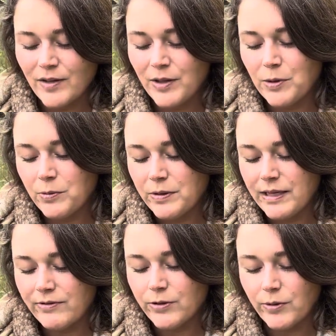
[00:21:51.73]
You will
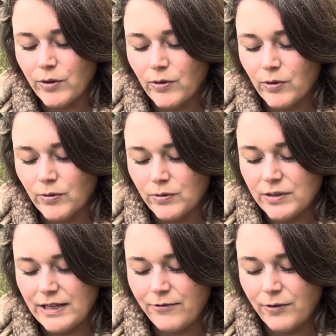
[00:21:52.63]
never grow old
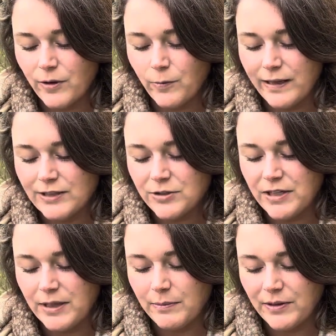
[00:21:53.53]
if you are willing to
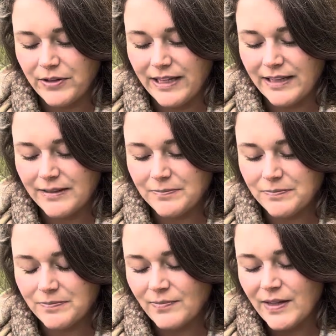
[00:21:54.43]
keep learning.
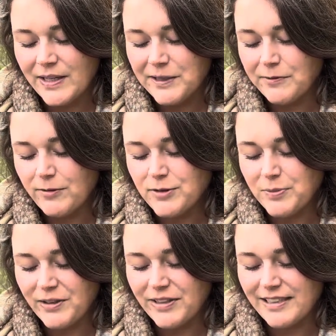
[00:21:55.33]
Wolf
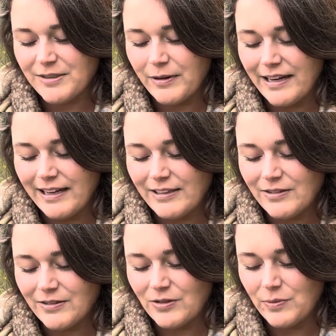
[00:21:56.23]
Spirit is waiting
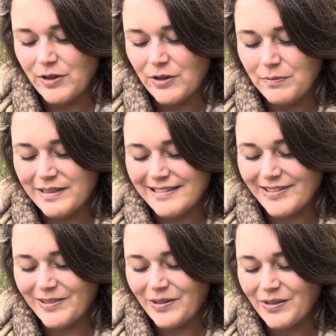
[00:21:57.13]
to be your
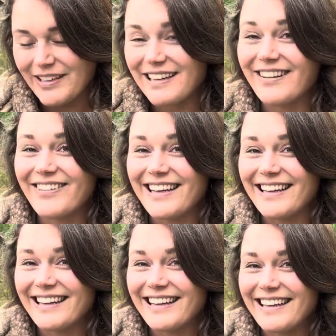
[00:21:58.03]
mystical,
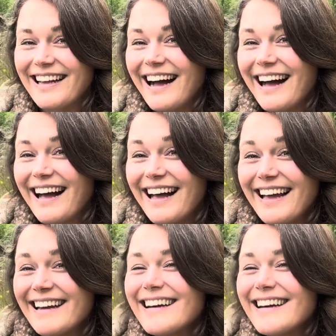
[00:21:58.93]
loving guide.